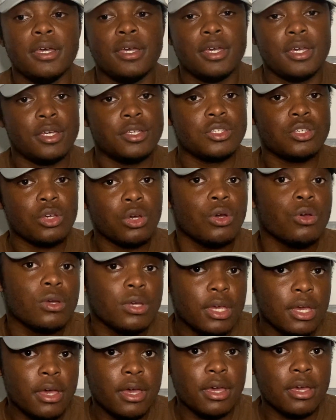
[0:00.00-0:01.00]
Is it
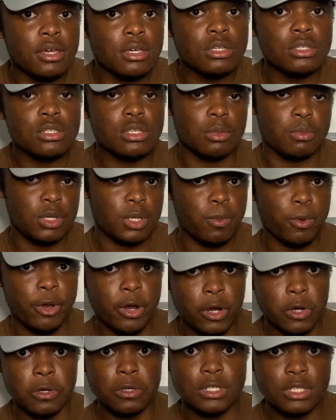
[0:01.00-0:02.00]
okay to be
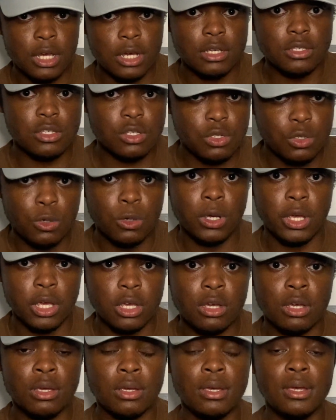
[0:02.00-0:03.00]
prioritizing your
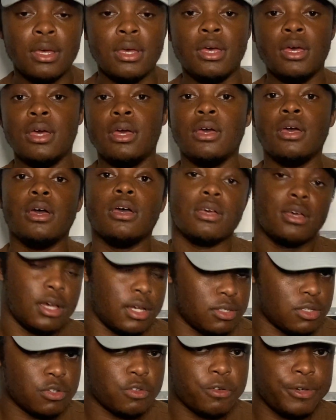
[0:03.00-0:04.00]
hair
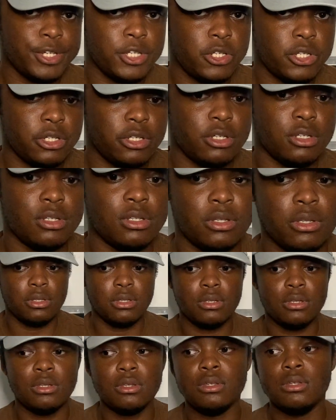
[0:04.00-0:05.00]
as a Christian?
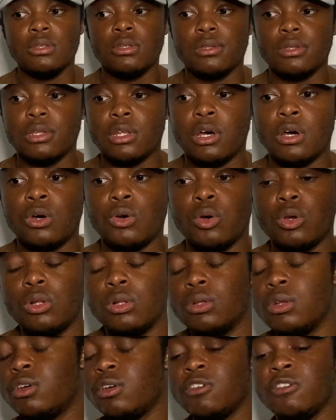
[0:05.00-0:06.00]
Now, a
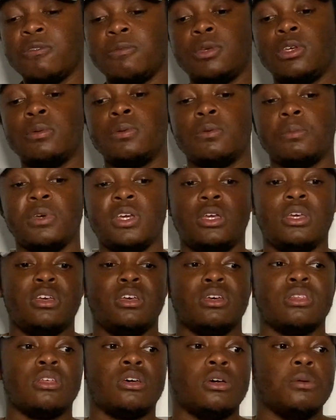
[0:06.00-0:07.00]
lot of people may hear
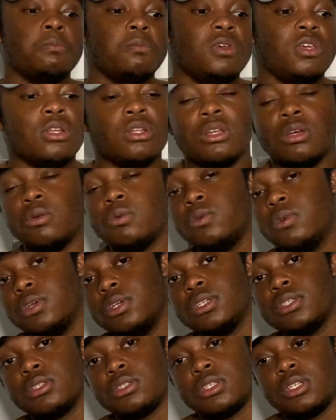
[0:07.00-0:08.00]
that and be like, what
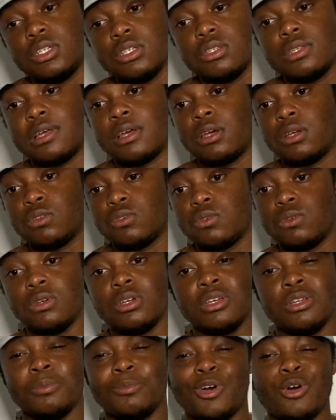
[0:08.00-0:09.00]
is this that I'm
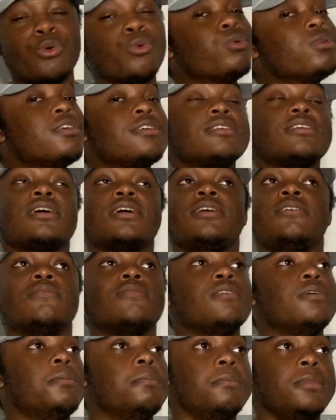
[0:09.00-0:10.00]
talking about? What does that
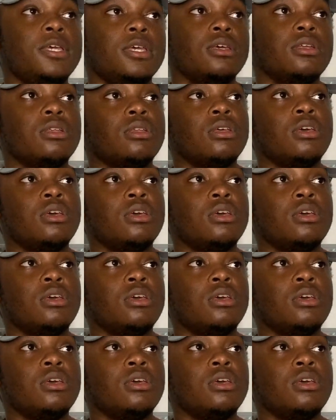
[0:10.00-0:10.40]
even mean?